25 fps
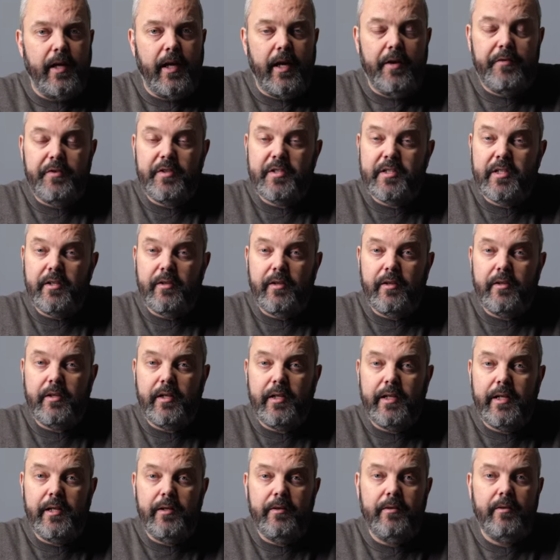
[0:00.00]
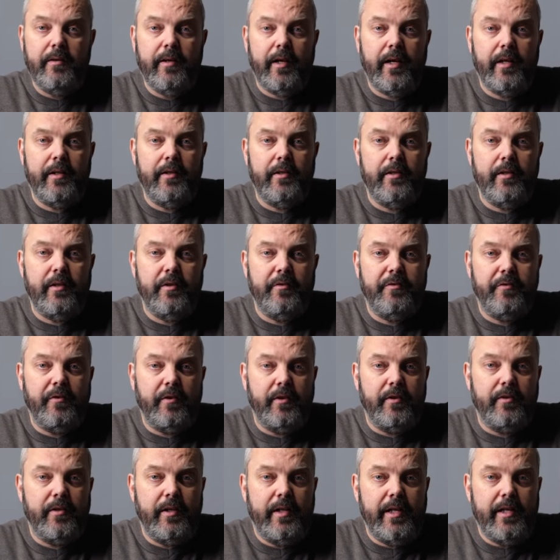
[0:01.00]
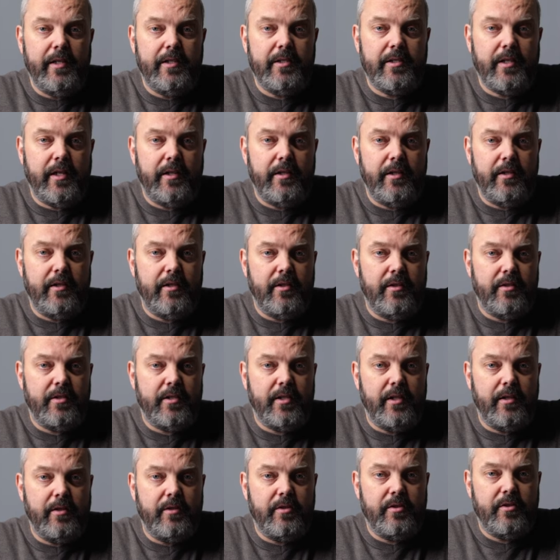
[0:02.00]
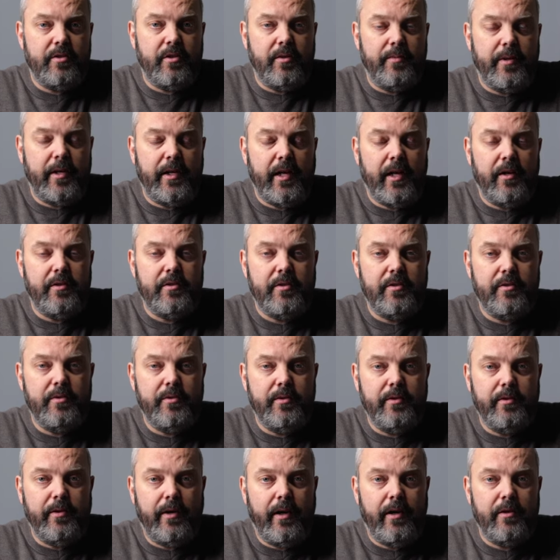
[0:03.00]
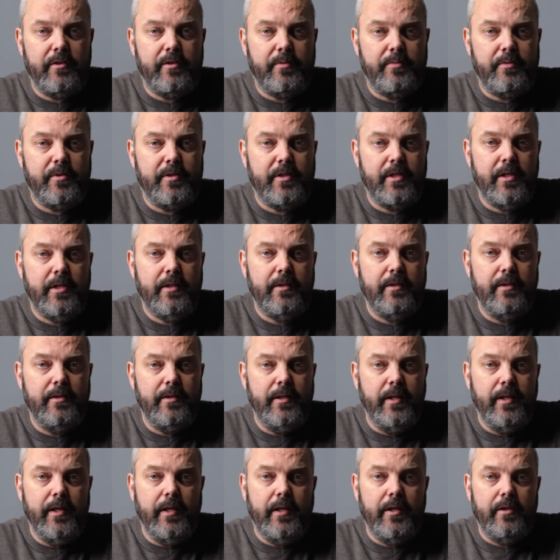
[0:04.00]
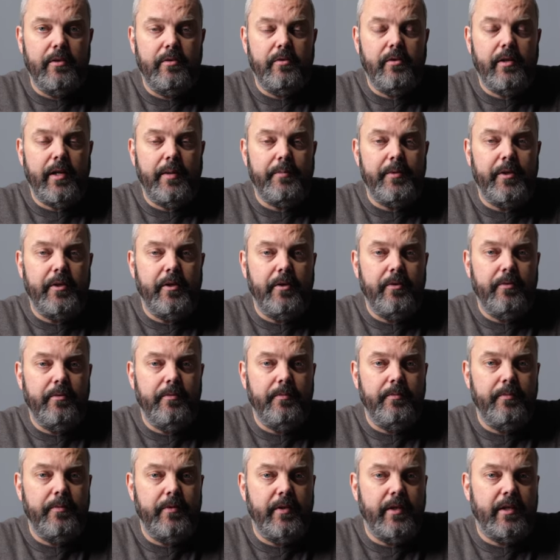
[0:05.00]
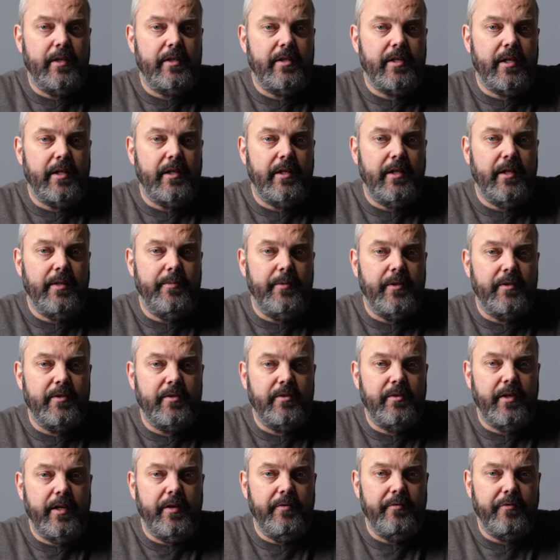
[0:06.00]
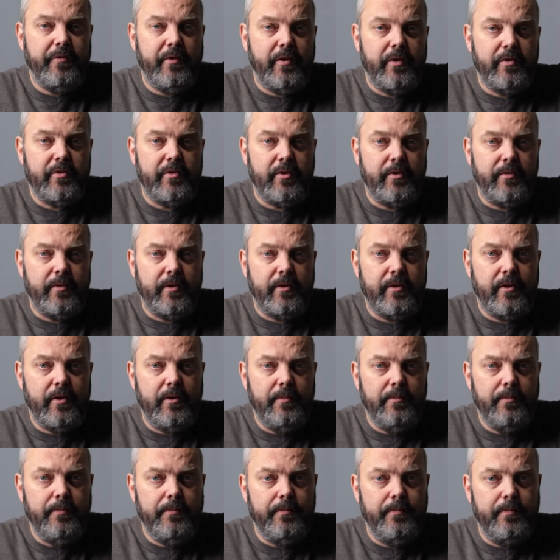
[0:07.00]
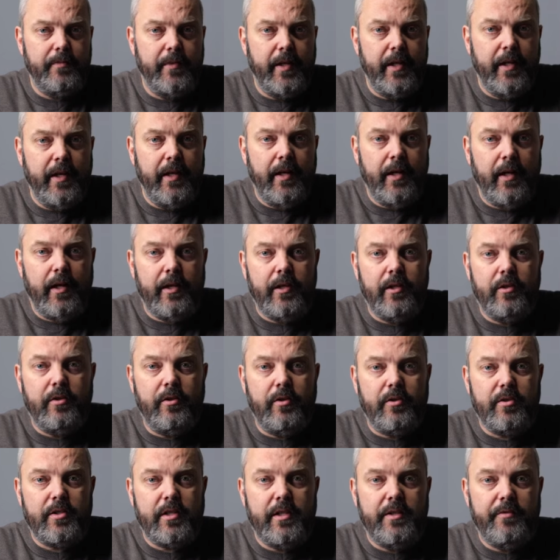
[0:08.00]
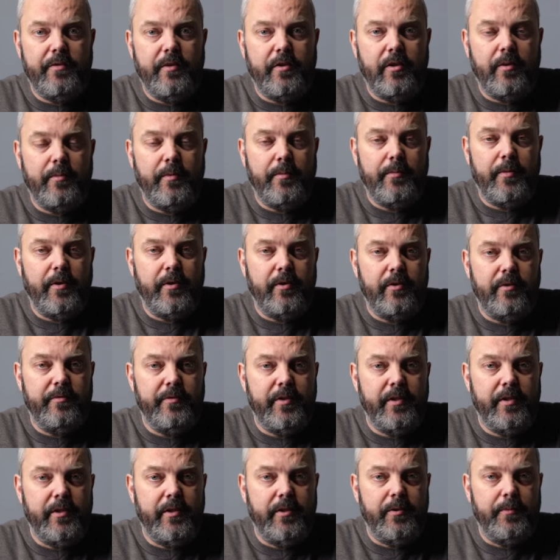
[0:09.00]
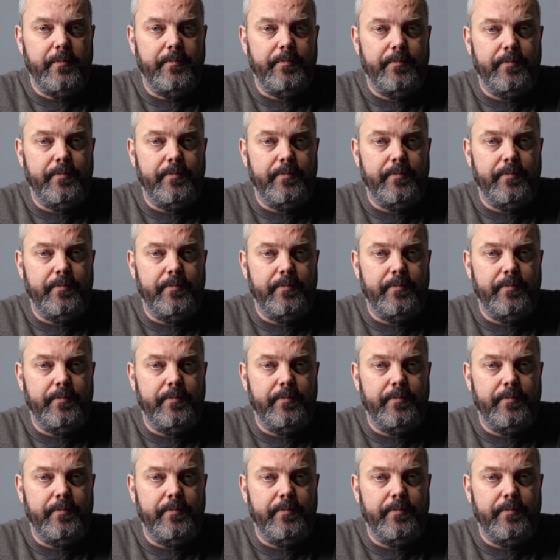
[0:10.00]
If it's still unclear and you follow the links and you're still unsure about how to do it or how to proceed, do let me know. You can send an email to info@tron.com, and you can also leave a comment below the video.